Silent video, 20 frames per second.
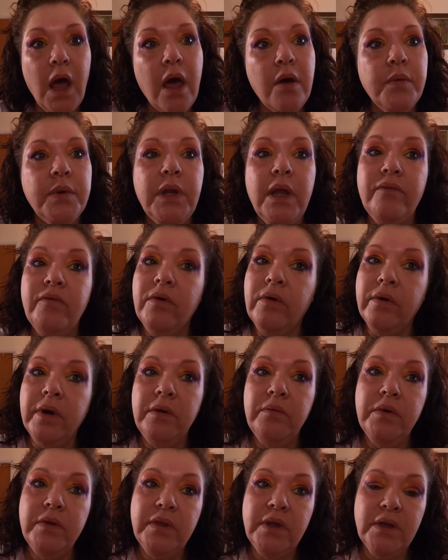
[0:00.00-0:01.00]
I would love a
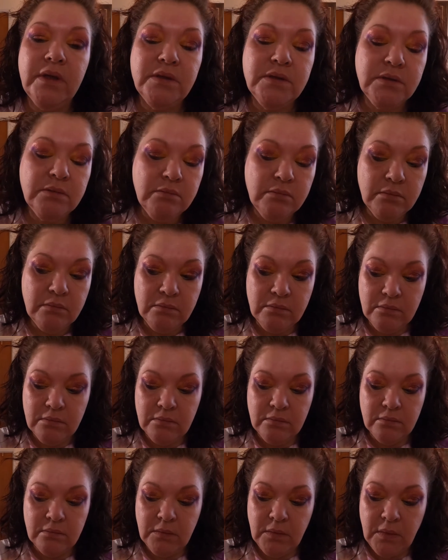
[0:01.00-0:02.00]
green with this.
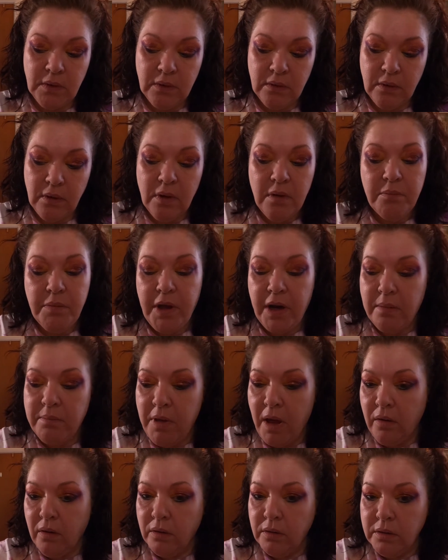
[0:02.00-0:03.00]
But I'm
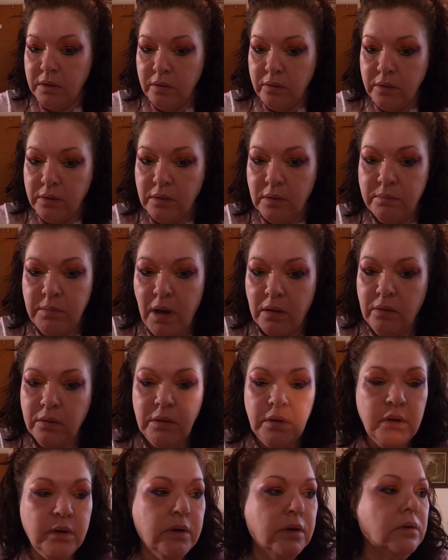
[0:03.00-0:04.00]
not going to do it. I'm not
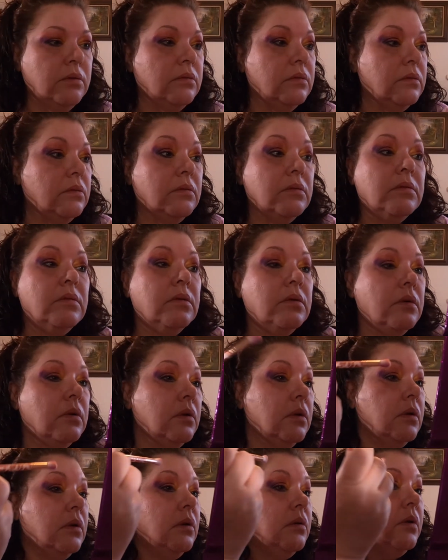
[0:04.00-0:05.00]
going to do it.
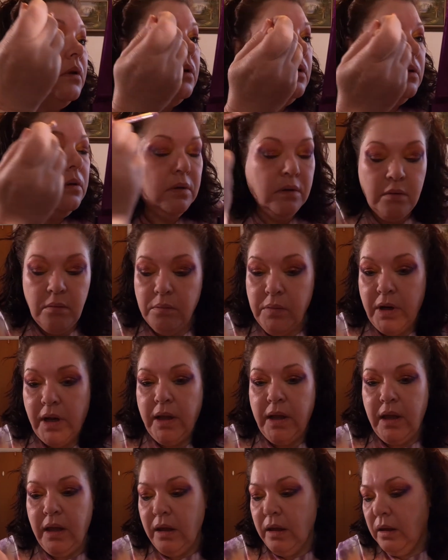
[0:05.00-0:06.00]
But
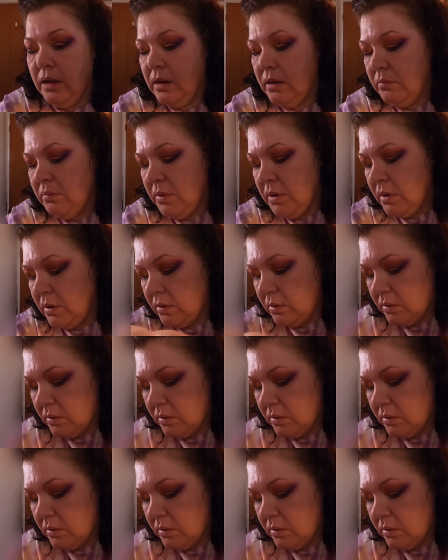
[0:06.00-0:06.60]
I am